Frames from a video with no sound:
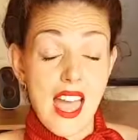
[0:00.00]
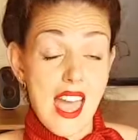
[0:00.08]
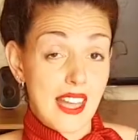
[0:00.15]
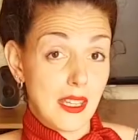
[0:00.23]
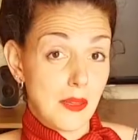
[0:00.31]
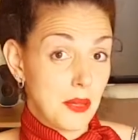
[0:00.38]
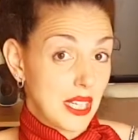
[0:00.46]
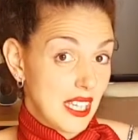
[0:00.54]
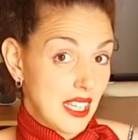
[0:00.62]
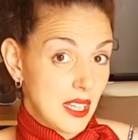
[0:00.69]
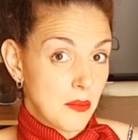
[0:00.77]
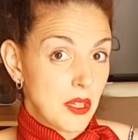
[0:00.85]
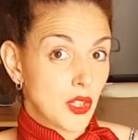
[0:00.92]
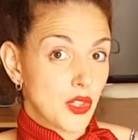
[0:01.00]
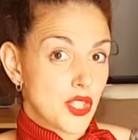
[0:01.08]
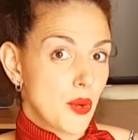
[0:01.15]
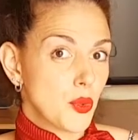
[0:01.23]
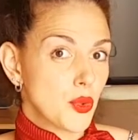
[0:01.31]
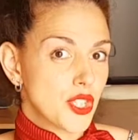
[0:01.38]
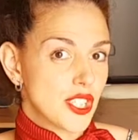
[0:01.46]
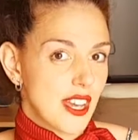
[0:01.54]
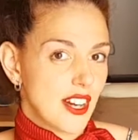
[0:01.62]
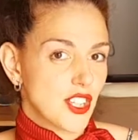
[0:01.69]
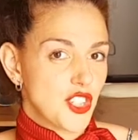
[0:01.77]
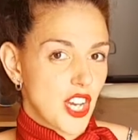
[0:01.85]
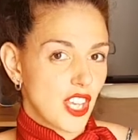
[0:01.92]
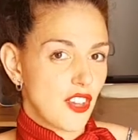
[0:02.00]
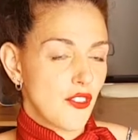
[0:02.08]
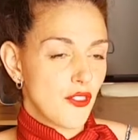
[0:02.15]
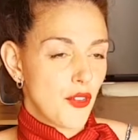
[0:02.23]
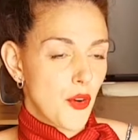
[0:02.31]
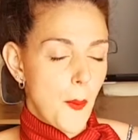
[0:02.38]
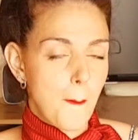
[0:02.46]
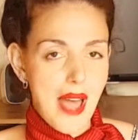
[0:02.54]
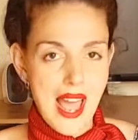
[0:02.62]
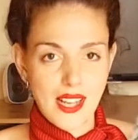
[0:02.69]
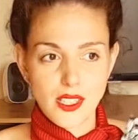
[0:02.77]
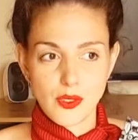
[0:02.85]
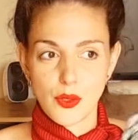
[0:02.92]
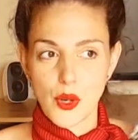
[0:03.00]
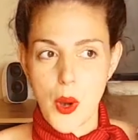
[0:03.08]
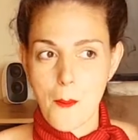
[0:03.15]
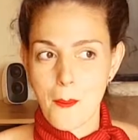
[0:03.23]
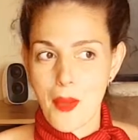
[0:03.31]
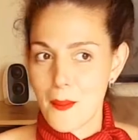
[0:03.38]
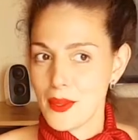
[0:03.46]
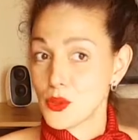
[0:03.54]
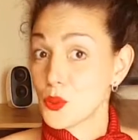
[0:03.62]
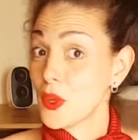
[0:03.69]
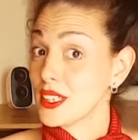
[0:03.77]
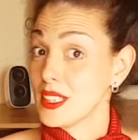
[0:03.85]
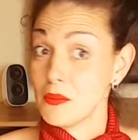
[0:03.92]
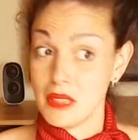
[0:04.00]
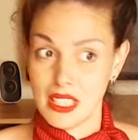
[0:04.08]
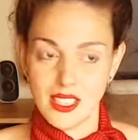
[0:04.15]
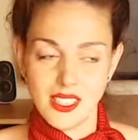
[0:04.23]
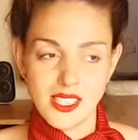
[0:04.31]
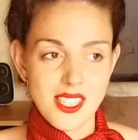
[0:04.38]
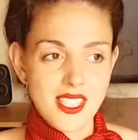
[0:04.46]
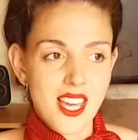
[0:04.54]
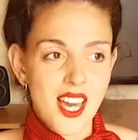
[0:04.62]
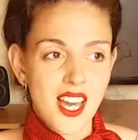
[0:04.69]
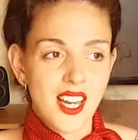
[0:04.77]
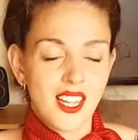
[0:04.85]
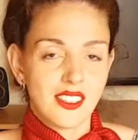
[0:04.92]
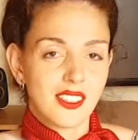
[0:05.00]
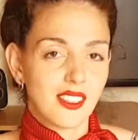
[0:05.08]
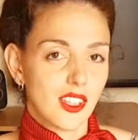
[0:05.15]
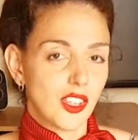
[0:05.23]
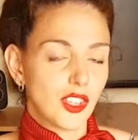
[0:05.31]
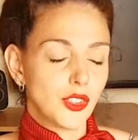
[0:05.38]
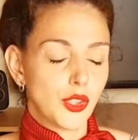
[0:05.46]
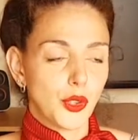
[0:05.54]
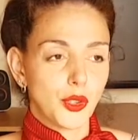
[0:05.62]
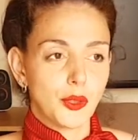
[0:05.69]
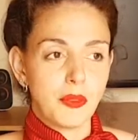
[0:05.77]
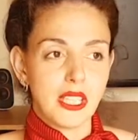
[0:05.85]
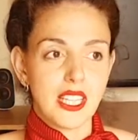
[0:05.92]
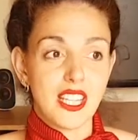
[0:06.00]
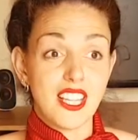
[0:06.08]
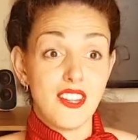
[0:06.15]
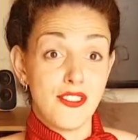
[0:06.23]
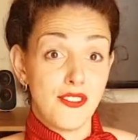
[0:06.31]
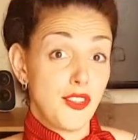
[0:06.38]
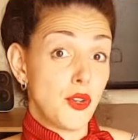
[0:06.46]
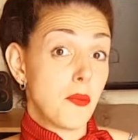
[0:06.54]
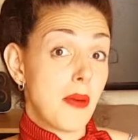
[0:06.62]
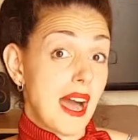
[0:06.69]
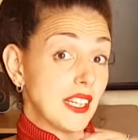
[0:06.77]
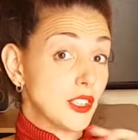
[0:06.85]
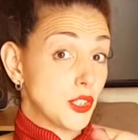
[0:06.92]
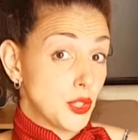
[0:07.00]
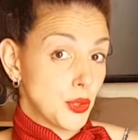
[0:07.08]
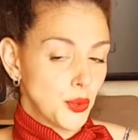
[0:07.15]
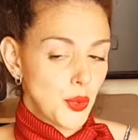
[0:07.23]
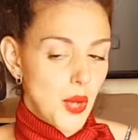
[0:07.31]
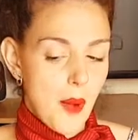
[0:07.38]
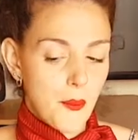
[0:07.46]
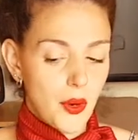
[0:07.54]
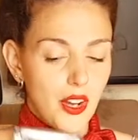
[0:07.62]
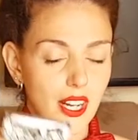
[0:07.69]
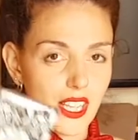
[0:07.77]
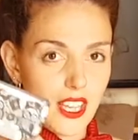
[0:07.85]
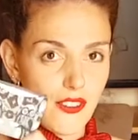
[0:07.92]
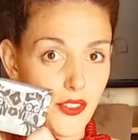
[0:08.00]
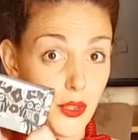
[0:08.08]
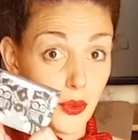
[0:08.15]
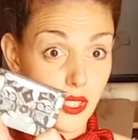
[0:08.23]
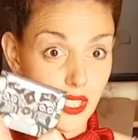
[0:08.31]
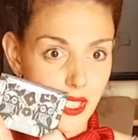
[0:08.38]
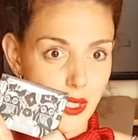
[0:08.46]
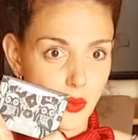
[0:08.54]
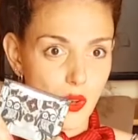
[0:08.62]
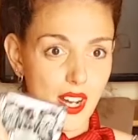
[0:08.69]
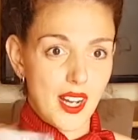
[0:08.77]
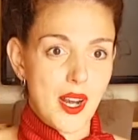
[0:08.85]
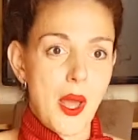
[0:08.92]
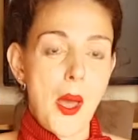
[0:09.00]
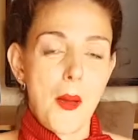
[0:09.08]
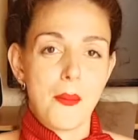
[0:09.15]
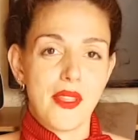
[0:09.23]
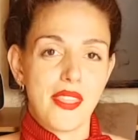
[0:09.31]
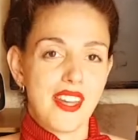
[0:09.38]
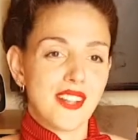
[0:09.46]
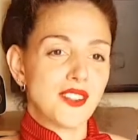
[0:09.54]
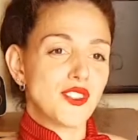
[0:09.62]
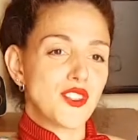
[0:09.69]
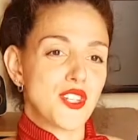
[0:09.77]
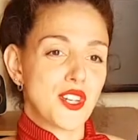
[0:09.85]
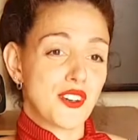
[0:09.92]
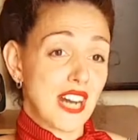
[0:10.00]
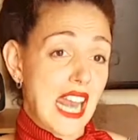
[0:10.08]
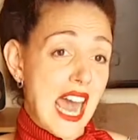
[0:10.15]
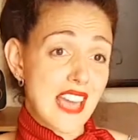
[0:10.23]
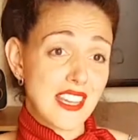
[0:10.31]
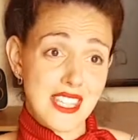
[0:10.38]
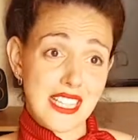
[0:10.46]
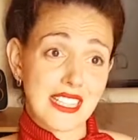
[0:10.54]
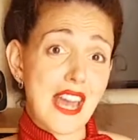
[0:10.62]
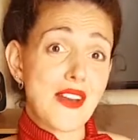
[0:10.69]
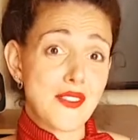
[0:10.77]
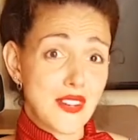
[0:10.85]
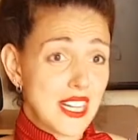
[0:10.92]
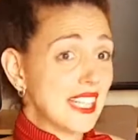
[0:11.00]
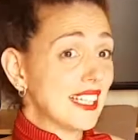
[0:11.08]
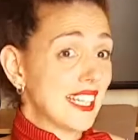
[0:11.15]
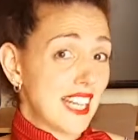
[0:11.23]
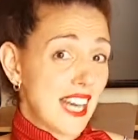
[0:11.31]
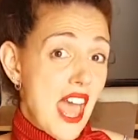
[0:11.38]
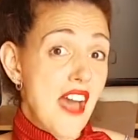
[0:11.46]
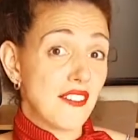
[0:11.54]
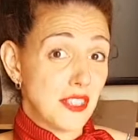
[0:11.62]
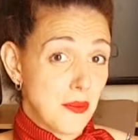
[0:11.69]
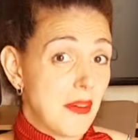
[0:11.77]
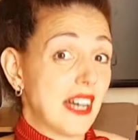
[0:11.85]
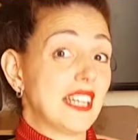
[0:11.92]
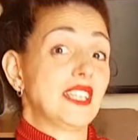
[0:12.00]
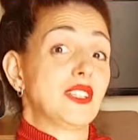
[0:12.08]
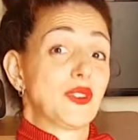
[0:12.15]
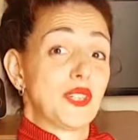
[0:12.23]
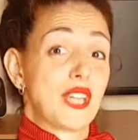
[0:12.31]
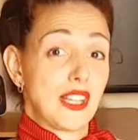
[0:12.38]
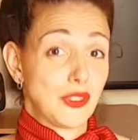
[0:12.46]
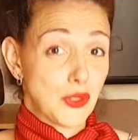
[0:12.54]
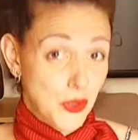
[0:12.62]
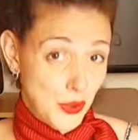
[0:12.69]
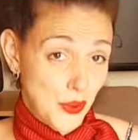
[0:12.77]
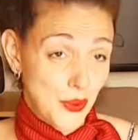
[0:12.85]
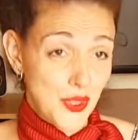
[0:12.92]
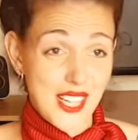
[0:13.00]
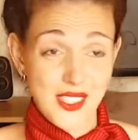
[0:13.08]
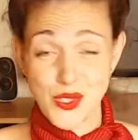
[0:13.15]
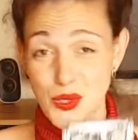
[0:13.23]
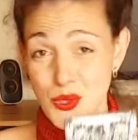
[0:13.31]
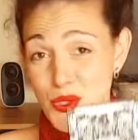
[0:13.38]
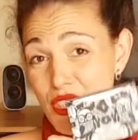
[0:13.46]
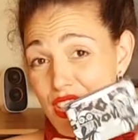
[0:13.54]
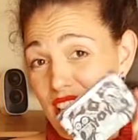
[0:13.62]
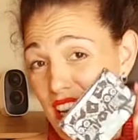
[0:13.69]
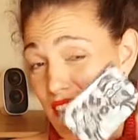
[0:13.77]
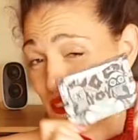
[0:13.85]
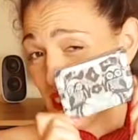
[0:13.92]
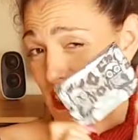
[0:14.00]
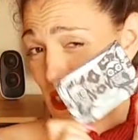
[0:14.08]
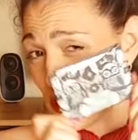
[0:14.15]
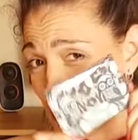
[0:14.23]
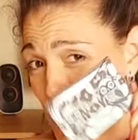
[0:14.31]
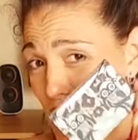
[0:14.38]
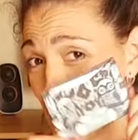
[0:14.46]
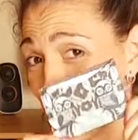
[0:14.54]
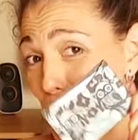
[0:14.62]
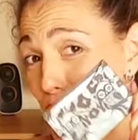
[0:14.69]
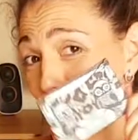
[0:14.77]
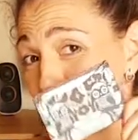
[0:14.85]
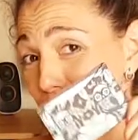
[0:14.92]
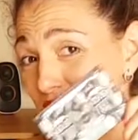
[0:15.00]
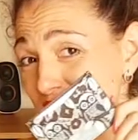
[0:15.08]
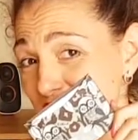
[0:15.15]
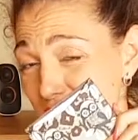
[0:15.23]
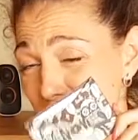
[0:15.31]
At the beginning, because I was there checking for bags for maybe 20 minutes, the girl told me, if you buy two, I'm gonna give you this one. But then she realized that I really didn't have the money to get two, and so she gave this one for free.